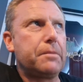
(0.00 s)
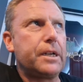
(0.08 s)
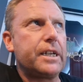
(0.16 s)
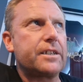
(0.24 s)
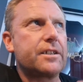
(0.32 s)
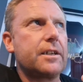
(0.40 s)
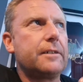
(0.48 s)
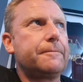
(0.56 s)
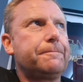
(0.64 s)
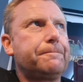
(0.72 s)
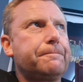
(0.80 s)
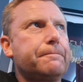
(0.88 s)
But it's
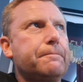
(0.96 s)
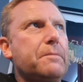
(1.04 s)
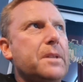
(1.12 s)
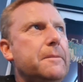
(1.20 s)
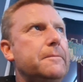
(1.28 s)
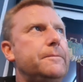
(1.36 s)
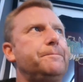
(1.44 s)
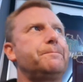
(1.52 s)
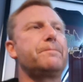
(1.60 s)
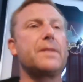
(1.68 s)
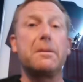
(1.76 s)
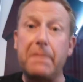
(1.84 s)

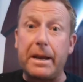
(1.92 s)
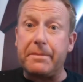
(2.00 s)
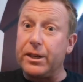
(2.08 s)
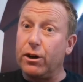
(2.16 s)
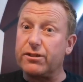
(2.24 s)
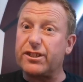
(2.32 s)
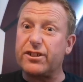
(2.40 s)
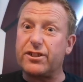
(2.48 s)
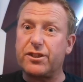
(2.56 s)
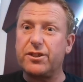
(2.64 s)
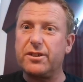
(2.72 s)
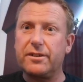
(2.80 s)
maybe not
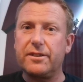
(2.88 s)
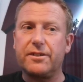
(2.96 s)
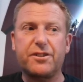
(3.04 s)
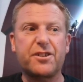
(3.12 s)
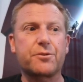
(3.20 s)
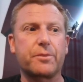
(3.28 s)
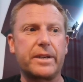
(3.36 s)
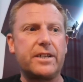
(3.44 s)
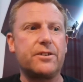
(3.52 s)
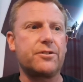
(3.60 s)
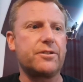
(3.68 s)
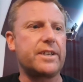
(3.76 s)
as
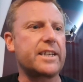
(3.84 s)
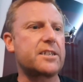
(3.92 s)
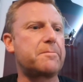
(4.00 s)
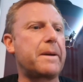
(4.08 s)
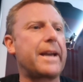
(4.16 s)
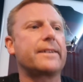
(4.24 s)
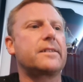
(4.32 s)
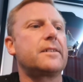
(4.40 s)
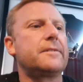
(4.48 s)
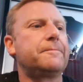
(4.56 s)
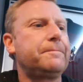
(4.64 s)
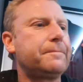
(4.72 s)
sweet as you'd expect.
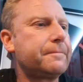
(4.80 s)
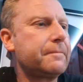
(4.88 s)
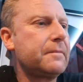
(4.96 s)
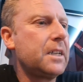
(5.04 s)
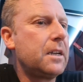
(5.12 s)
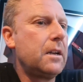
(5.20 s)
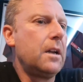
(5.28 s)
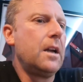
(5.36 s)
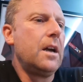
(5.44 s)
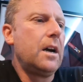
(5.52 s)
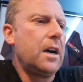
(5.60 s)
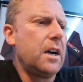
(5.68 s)

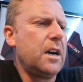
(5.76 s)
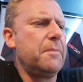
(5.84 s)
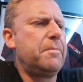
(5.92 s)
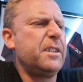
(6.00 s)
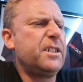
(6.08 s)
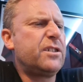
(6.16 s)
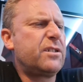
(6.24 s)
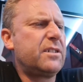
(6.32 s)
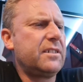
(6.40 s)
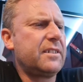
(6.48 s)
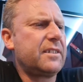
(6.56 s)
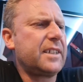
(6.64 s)
But
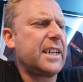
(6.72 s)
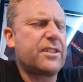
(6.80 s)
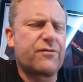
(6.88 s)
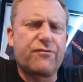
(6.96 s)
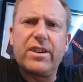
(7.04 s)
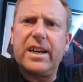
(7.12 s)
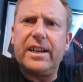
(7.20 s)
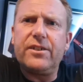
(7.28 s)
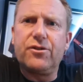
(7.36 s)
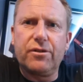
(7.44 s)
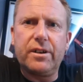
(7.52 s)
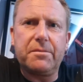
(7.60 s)
that's really
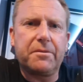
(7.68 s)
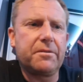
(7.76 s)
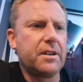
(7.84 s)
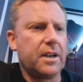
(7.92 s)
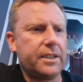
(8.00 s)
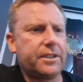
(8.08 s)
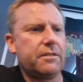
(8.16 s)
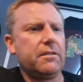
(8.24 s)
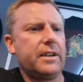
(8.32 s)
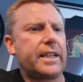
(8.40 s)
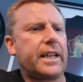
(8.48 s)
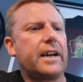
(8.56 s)
enjoyable. I do
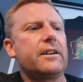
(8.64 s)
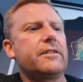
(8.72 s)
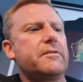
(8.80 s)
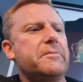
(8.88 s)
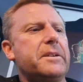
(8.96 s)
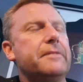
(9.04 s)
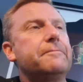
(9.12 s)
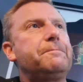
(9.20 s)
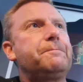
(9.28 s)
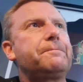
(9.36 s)
like that, I've got to admit.